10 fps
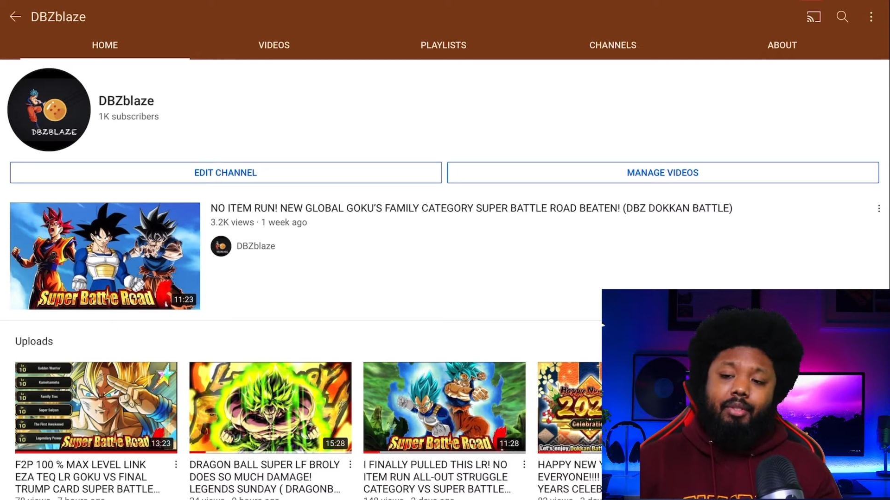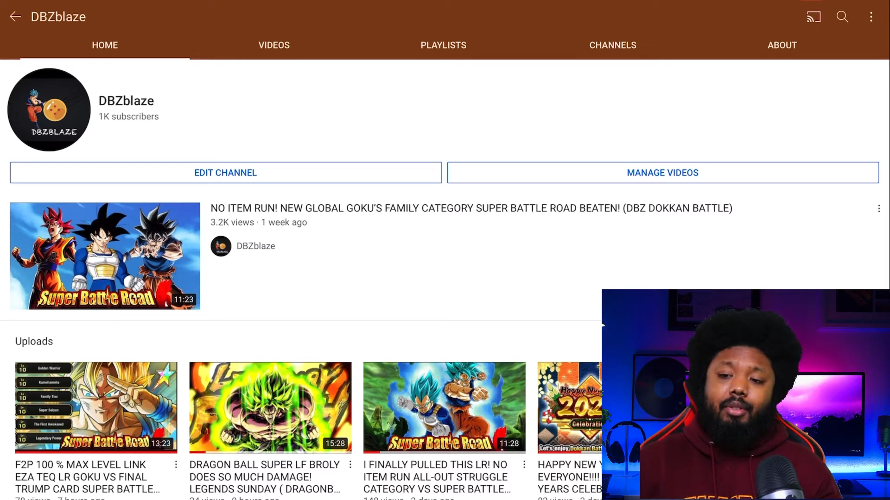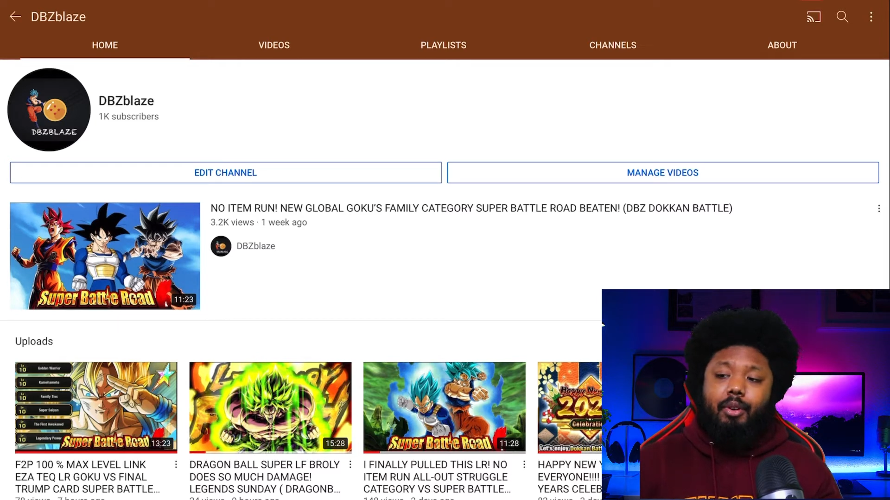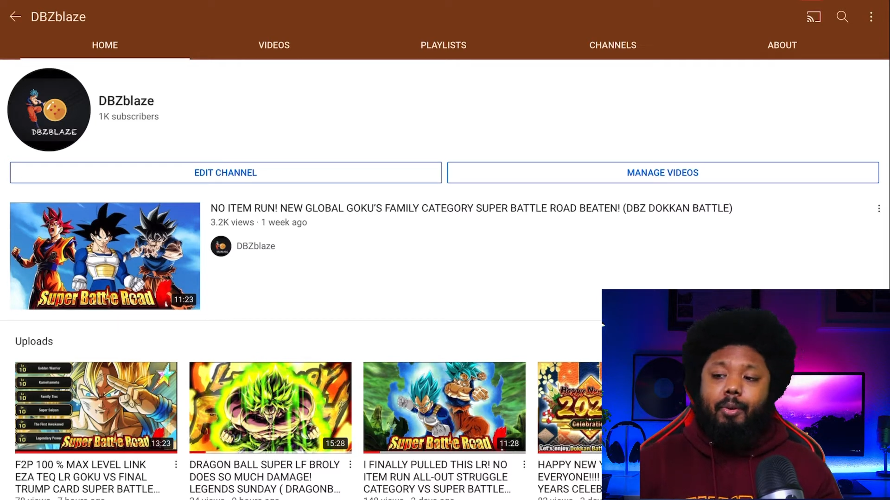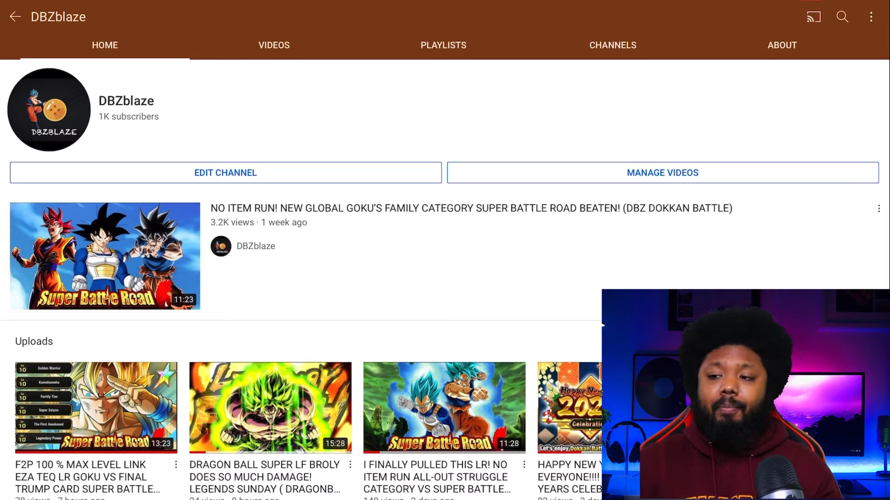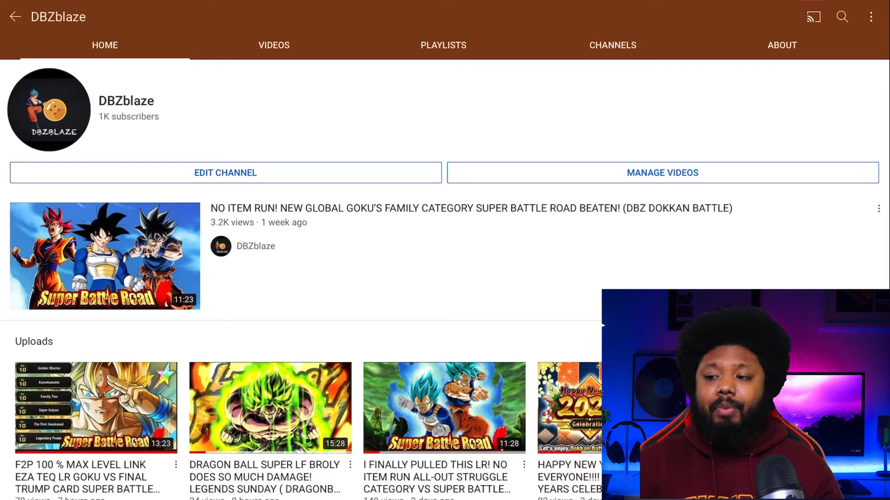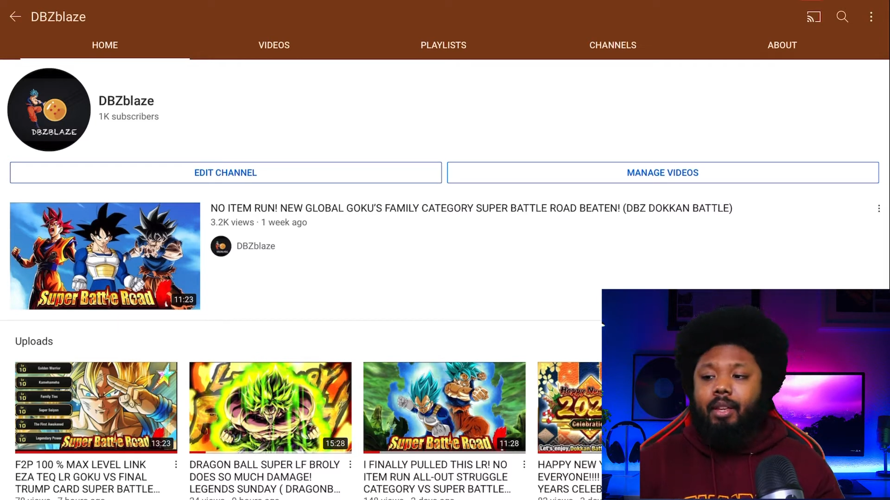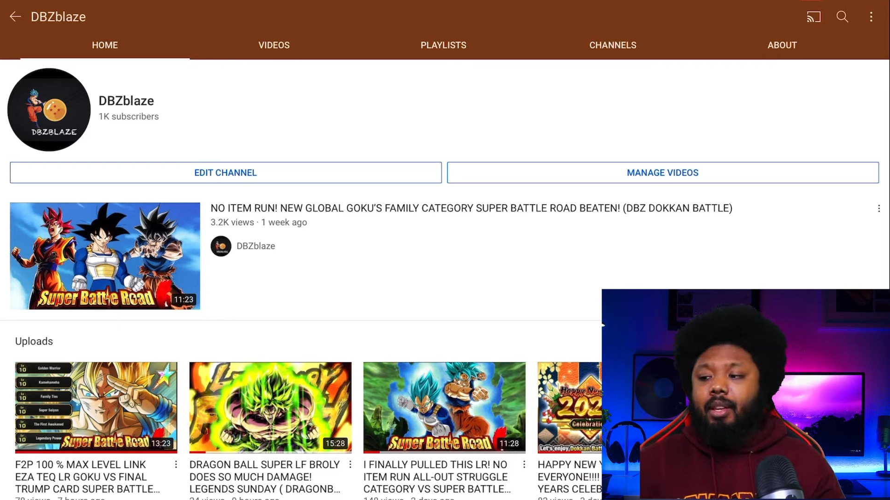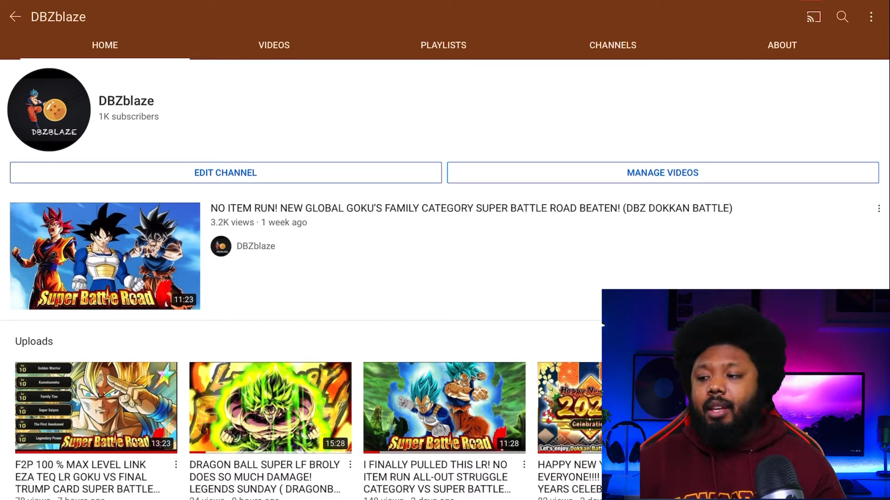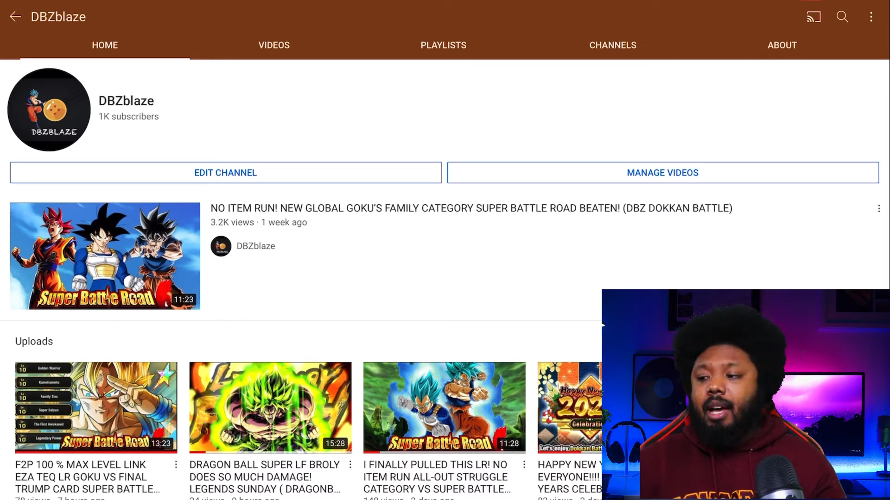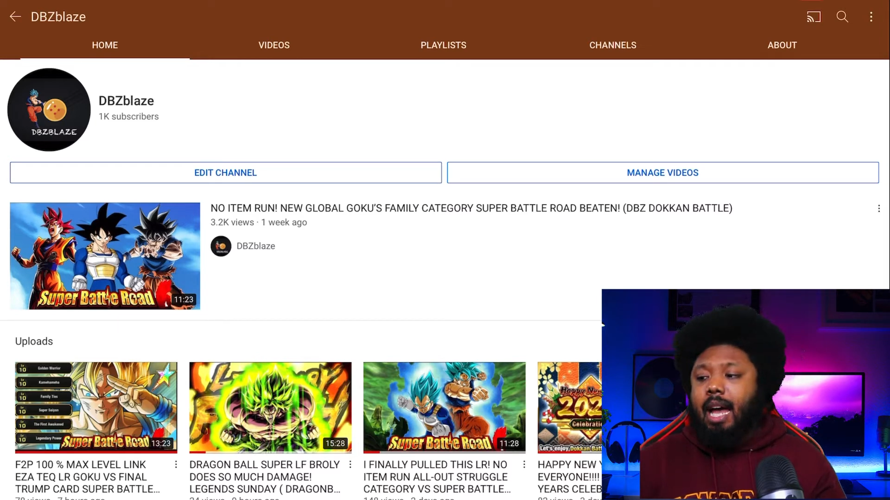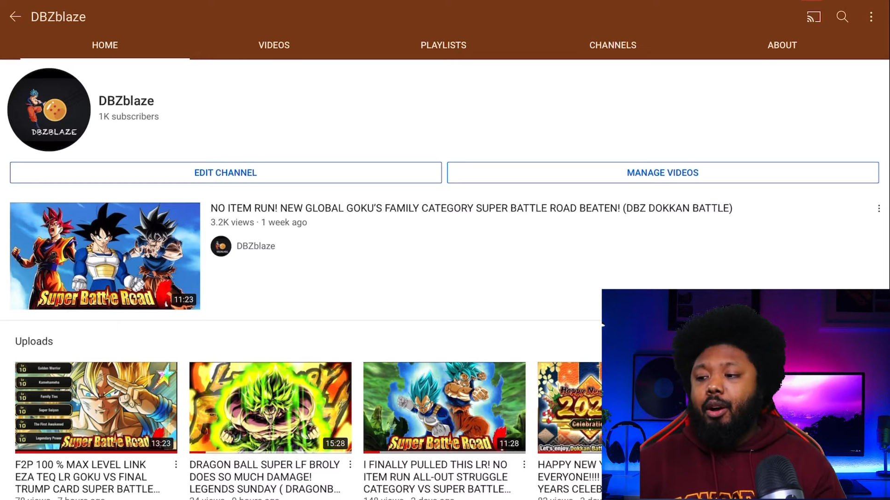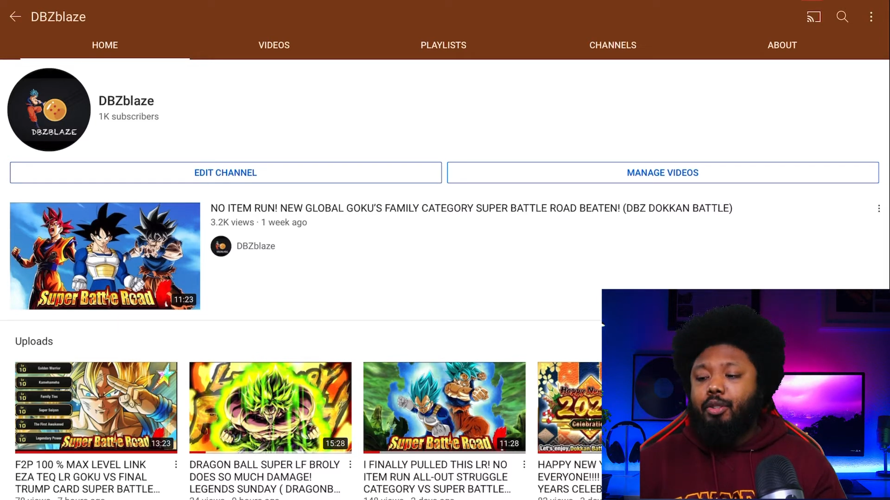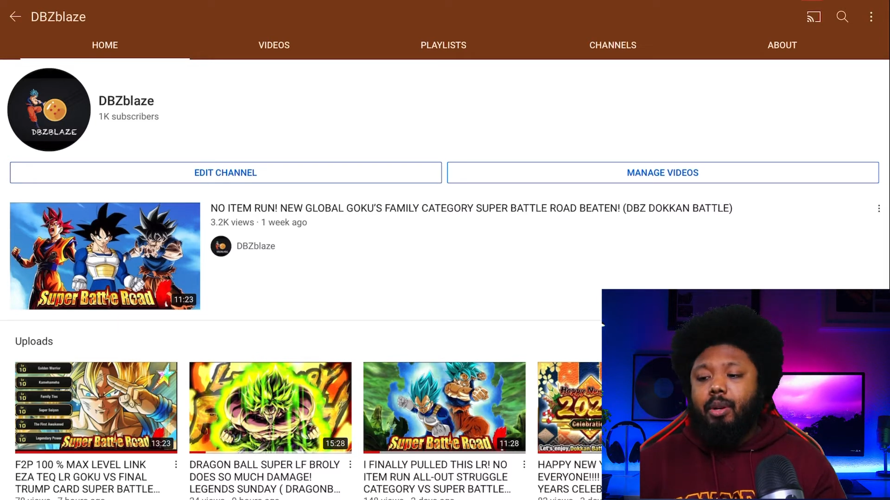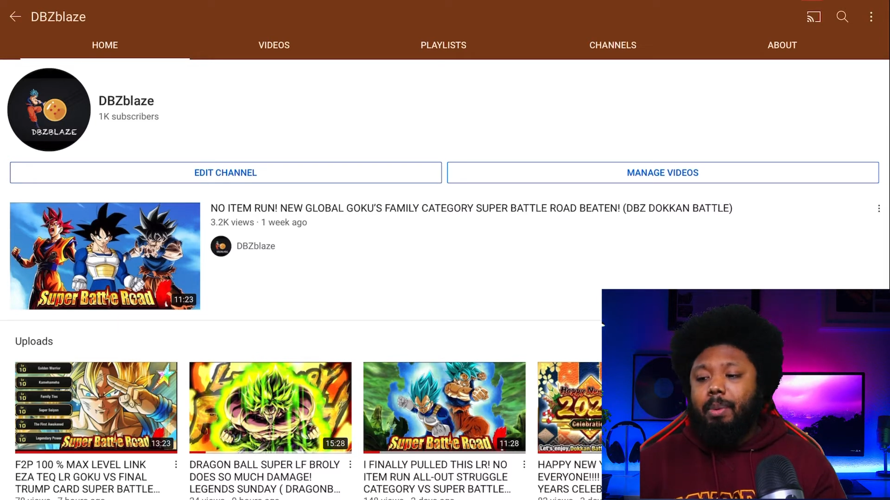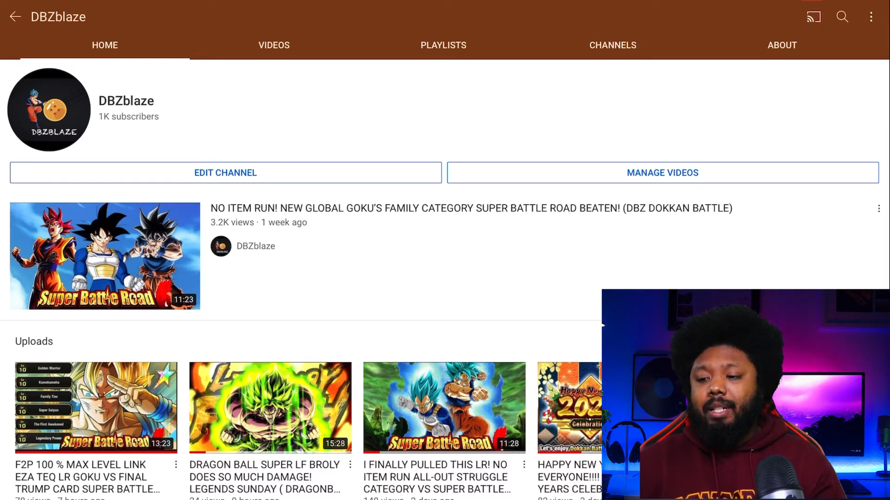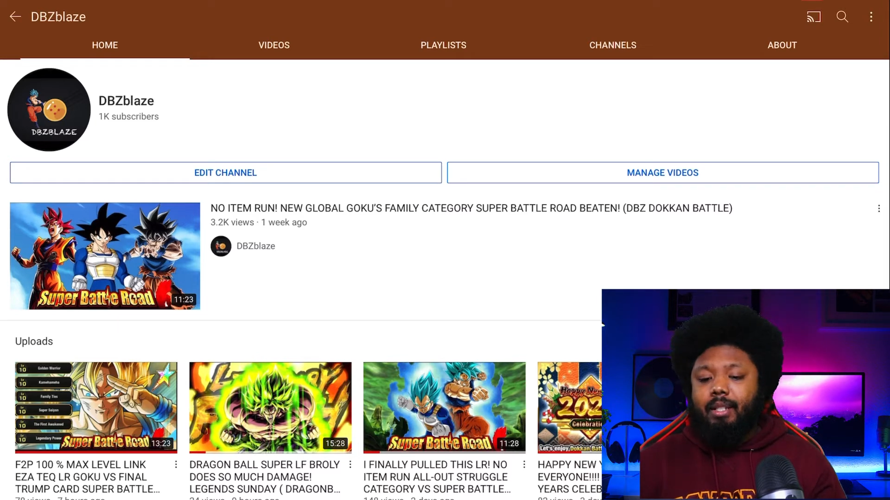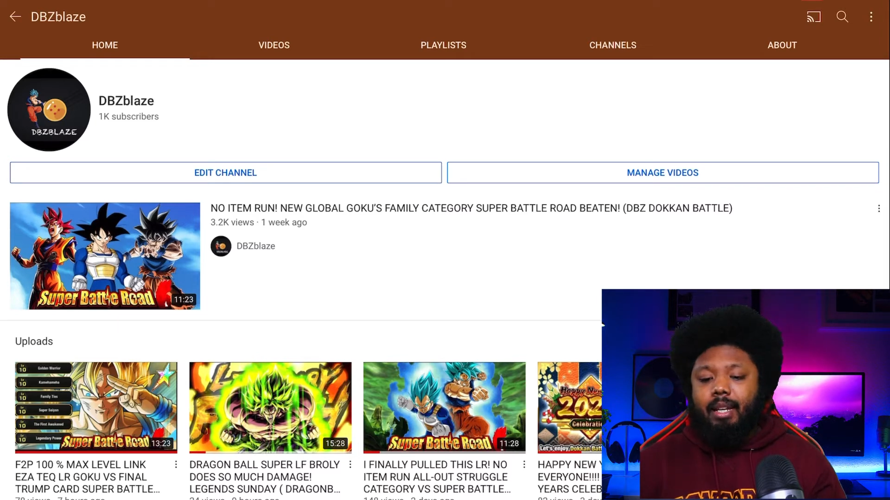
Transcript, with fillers: So I also want to make this,